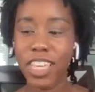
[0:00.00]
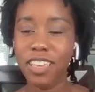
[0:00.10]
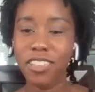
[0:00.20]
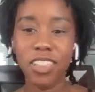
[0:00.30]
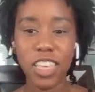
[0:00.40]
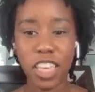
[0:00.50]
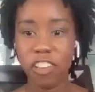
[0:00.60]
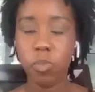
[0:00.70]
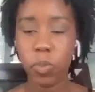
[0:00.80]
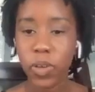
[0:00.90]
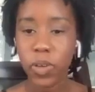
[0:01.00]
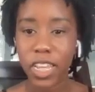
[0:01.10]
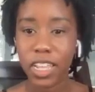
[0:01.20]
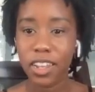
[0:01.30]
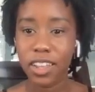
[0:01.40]
easily
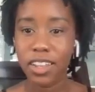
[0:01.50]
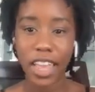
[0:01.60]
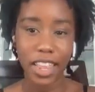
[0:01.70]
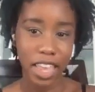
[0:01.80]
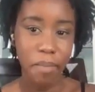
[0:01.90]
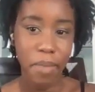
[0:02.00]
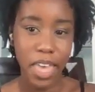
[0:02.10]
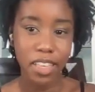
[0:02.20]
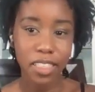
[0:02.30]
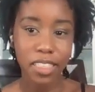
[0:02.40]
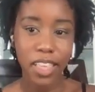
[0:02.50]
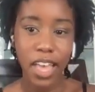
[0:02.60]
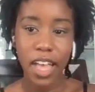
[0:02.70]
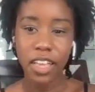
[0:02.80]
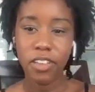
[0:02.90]
exploited dynamics,
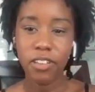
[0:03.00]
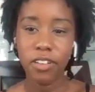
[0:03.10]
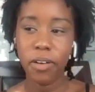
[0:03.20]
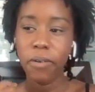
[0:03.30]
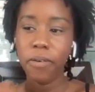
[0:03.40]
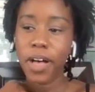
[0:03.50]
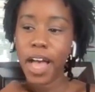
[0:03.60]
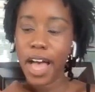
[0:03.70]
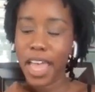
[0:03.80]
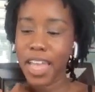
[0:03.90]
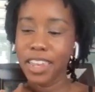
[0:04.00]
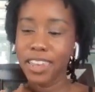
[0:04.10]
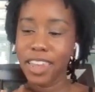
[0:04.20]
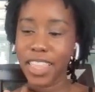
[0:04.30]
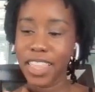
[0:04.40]

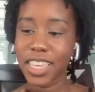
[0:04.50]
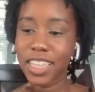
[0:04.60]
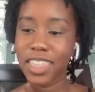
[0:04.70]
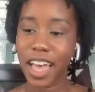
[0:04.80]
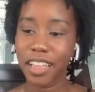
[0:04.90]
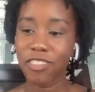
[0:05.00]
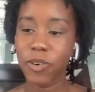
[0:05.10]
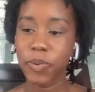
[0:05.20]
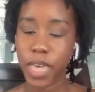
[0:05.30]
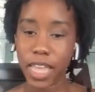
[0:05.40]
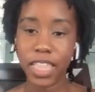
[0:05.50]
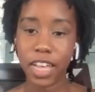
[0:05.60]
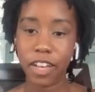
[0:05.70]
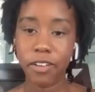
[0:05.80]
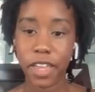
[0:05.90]
And I think that the way
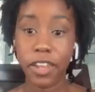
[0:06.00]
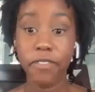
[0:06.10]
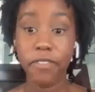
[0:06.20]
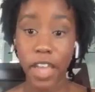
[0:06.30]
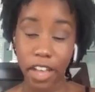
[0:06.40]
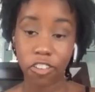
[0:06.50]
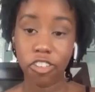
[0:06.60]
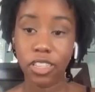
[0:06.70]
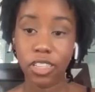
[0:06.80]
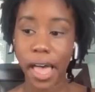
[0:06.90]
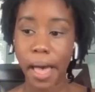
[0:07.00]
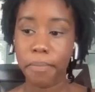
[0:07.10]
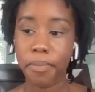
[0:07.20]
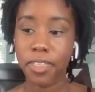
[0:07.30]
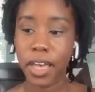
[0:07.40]
that Creative Reaction
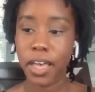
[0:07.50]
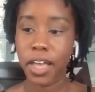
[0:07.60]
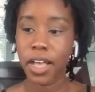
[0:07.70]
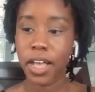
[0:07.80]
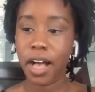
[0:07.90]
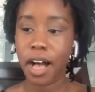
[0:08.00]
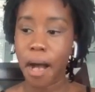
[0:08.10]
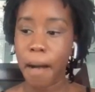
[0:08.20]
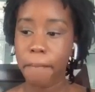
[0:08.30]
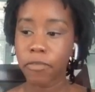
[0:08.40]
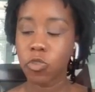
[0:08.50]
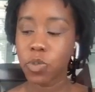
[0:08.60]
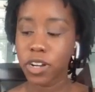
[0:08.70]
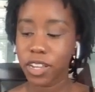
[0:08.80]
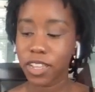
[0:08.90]
Labs
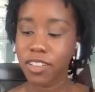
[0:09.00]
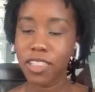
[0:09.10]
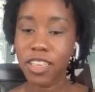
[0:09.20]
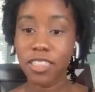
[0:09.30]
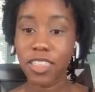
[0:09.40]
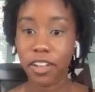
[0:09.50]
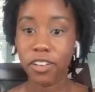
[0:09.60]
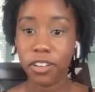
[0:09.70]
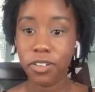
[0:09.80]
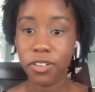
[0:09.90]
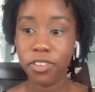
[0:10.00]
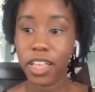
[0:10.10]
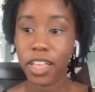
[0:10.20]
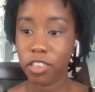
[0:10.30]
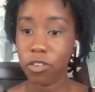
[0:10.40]
particularly centers
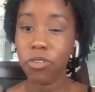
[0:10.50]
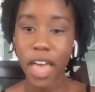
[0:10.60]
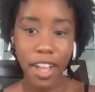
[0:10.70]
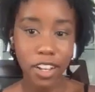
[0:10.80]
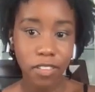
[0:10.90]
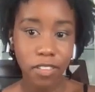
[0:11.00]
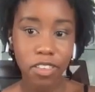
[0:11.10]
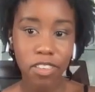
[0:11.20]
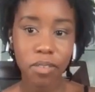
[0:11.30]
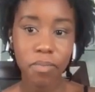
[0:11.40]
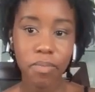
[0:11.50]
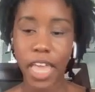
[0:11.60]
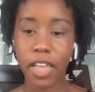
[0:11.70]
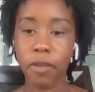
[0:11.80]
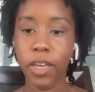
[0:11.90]
youth activism
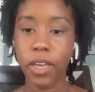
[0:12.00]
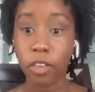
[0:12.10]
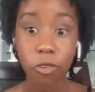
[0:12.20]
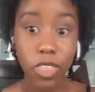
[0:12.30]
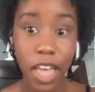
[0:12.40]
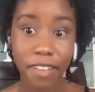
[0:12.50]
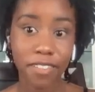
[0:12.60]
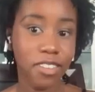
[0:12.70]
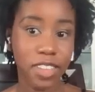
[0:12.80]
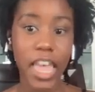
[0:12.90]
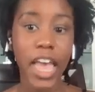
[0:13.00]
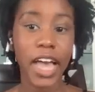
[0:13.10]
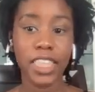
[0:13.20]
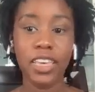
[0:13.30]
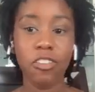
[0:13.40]
and what youth have to say,
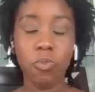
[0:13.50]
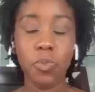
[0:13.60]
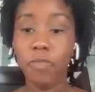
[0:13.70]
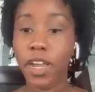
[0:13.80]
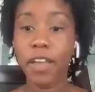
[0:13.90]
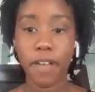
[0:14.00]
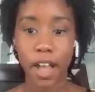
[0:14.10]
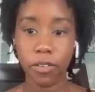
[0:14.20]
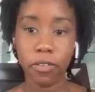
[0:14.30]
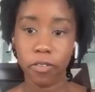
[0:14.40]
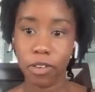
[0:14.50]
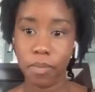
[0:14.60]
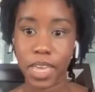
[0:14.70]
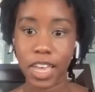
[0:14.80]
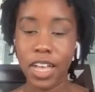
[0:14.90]
I think has been very radical for
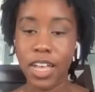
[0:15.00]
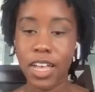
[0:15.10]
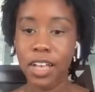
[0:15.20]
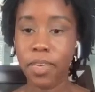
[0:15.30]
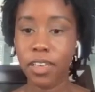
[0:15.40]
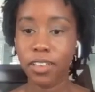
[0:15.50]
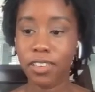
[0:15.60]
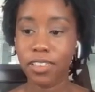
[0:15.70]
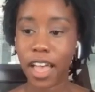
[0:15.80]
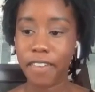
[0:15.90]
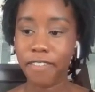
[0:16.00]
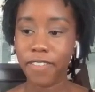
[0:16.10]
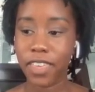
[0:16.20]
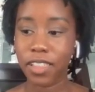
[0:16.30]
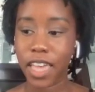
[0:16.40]
me, because I
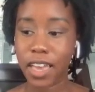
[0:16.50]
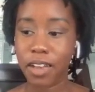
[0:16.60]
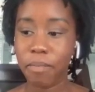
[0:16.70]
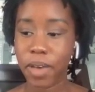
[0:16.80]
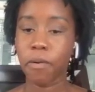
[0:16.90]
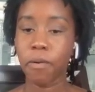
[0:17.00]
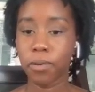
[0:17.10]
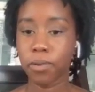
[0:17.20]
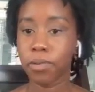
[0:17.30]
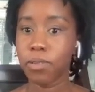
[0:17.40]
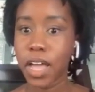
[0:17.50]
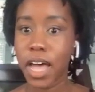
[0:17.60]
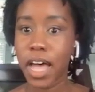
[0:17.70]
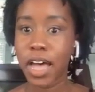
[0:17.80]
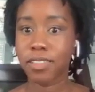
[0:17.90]
feel like my whole
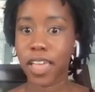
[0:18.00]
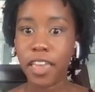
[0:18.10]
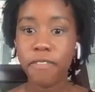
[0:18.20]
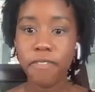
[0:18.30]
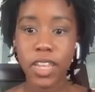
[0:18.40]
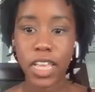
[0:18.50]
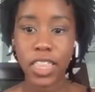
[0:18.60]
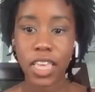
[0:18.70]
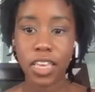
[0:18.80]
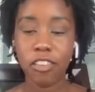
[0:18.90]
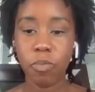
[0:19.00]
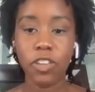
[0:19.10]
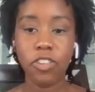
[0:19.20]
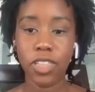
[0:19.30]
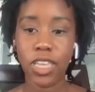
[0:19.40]
life, and I think
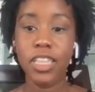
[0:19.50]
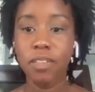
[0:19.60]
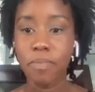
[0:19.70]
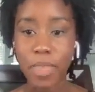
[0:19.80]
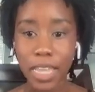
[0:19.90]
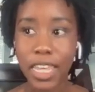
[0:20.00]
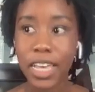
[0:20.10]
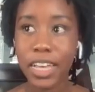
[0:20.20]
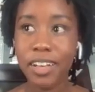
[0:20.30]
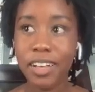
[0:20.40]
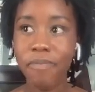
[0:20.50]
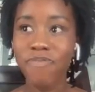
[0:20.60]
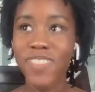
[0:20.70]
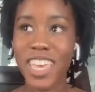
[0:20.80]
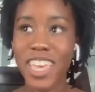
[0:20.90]
especially like in the media,
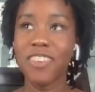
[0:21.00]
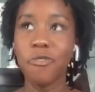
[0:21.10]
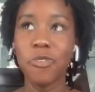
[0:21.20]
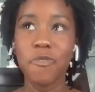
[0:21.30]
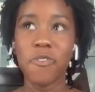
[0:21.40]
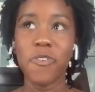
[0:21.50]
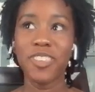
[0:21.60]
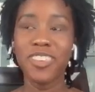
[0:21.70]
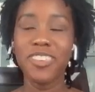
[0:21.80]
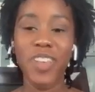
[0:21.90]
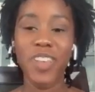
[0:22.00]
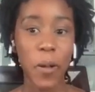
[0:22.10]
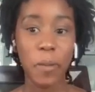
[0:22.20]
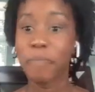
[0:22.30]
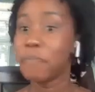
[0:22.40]
like youth voices
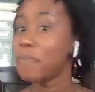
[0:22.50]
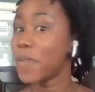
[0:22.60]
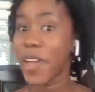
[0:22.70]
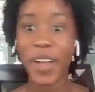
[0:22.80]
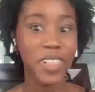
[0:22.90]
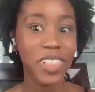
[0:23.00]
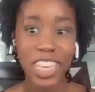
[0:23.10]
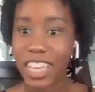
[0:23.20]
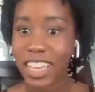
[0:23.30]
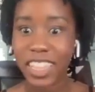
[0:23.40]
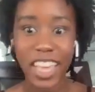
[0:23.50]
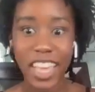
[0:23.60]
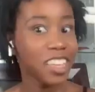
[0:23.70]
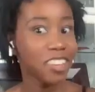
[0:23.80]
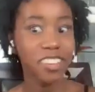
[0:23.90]
are barely
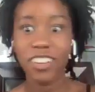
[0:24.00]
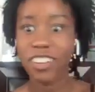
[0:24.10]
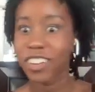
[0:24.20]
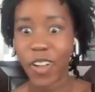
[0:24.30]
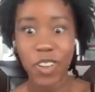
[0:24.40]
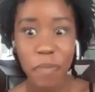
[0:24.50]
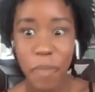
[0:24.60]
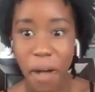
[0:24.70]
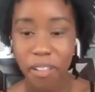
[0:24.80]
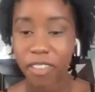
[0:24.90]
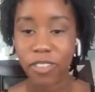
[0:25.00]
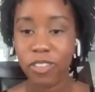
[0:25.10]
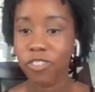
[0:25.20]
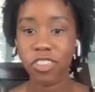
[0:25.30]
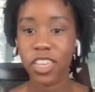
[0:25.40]
like centered or talked about.
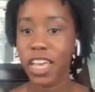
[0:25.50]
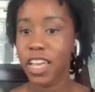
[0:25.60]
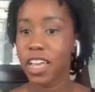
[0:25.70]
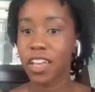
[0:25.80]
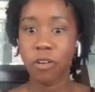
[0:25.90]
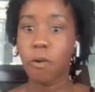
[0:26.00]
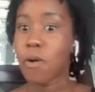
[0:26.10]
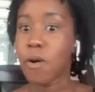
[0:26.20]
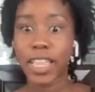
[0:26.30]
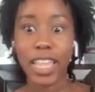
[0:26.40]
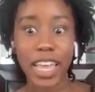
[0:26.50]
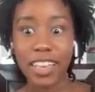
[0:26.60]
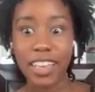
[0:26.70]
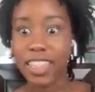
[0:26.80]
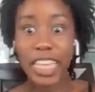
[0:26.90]
You just go on
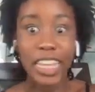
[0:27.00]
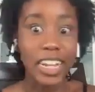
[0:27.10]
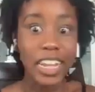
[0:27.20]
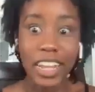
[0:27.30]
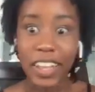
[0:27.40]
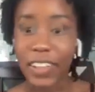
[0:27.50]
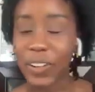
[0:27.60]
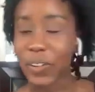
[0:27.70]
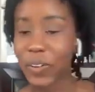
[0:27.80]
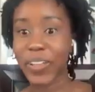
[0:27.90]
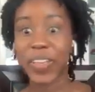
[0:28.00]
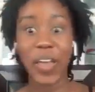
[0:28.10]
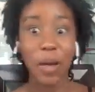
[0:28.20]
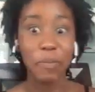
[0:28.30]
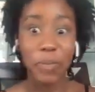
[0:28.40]
like CNN or like
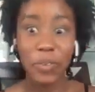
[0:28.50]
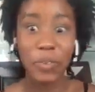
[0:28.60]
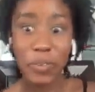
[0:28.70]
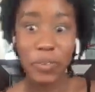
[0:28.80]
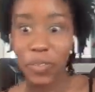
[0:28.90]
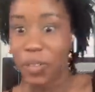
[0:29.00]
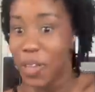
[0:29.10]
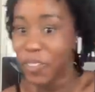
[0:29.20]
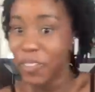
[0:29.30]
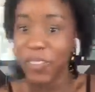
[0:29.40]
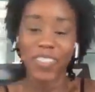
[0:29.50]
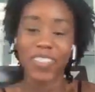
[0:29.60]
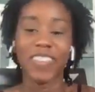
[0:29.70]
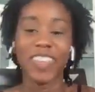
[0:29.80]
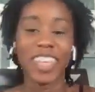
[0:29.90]
Apple News,
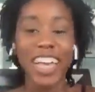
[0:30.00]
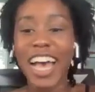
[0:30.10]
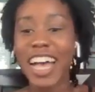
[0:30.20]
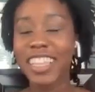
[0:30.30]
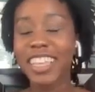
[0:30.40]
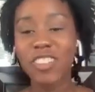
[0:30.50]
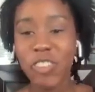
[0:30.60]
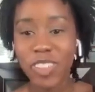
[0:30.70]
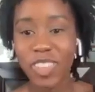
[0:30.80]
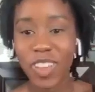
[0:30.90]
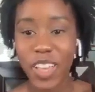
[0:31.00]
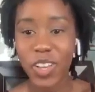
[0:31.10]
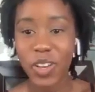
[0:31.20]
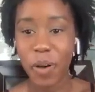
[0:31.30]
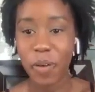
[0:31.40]
like no one's
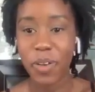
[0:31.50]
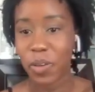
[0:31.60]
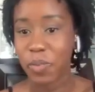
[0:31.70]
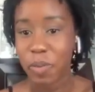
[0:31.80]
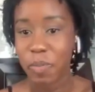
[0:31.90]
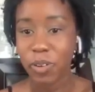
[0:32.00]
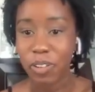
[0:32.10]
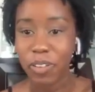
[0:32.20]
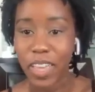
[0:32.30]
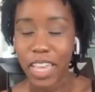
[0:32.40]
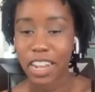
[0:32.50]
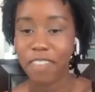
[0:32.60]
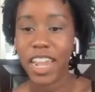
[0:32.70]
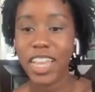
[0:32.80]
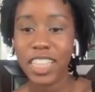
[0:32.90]
talking about what young people are doing, and
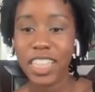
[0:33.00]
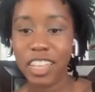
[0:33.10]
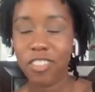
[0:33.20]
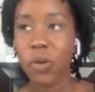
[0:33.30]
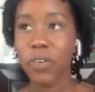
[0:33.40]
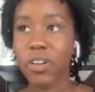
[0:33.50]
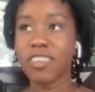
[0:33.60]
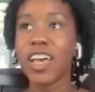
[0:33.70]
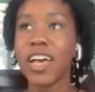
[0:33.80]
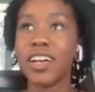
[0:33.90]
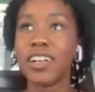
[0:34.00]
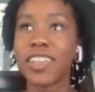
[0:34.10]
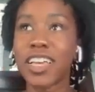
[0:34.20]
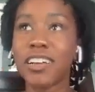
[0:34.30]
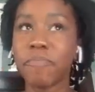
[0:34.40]
if anything, it's always
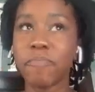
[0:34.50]
like